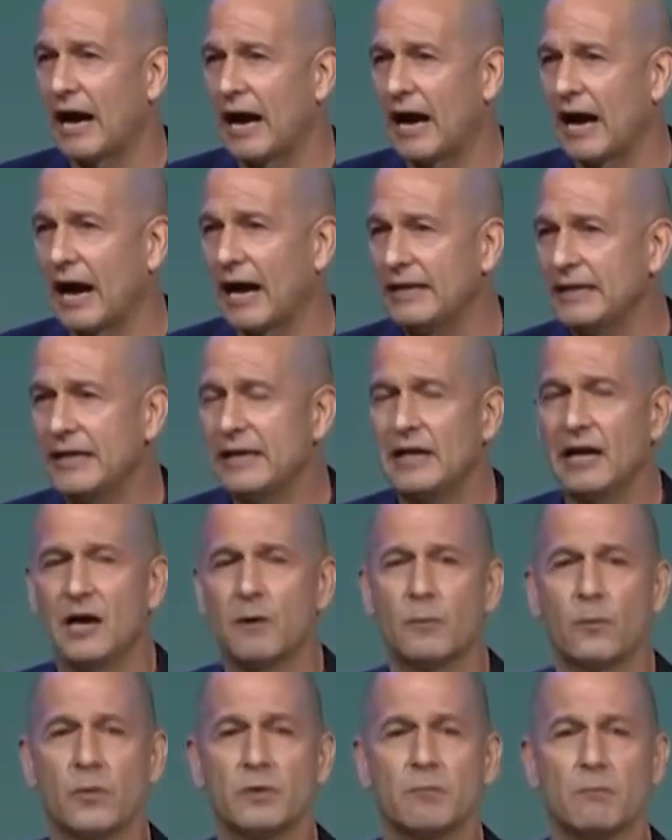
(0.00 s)
I need
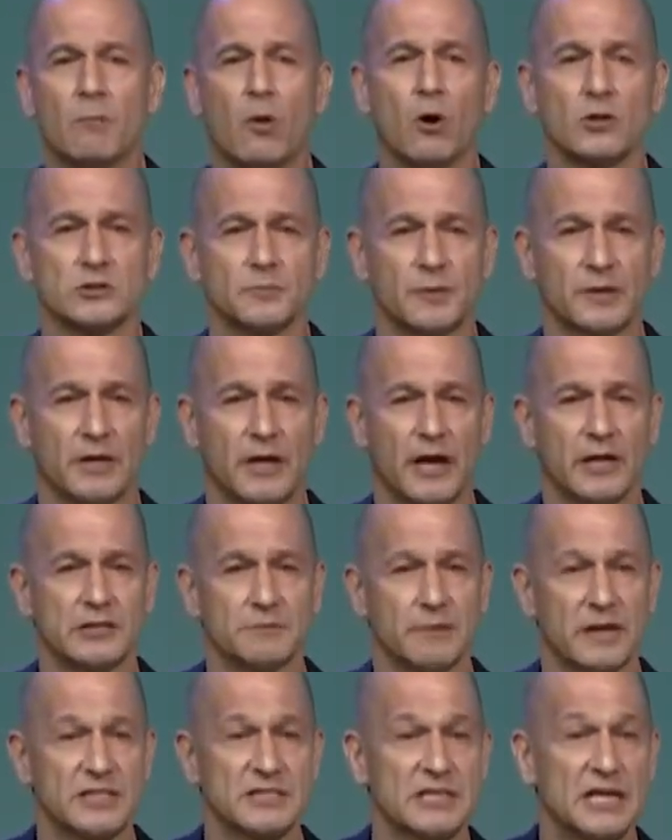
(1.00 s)
help with multiplication.
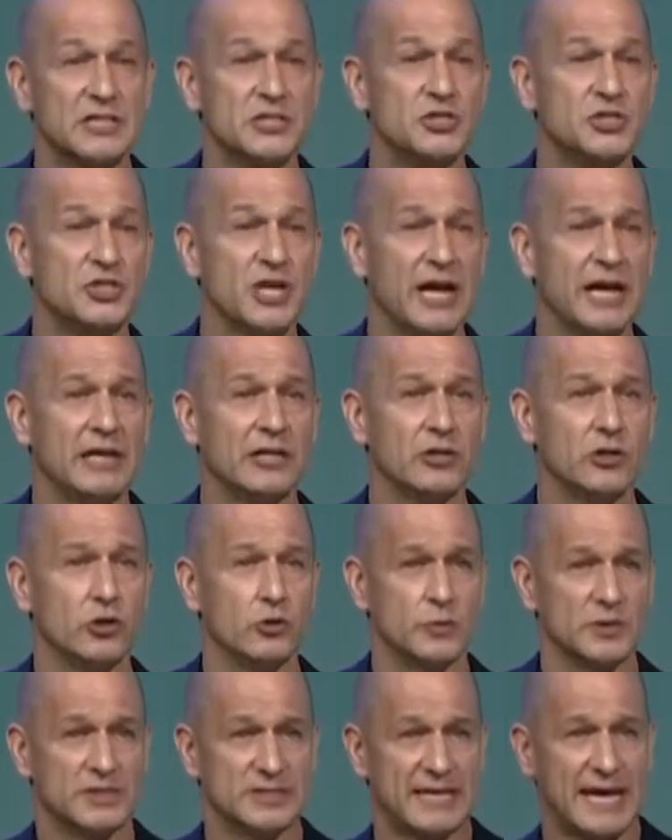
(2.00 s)
My son Jaden, who
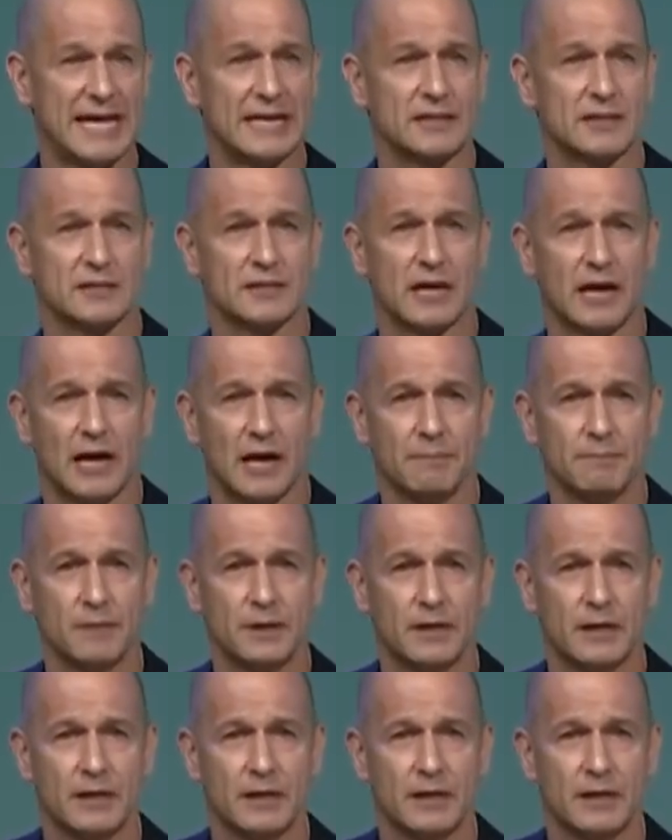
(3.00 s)
was 10 at the time,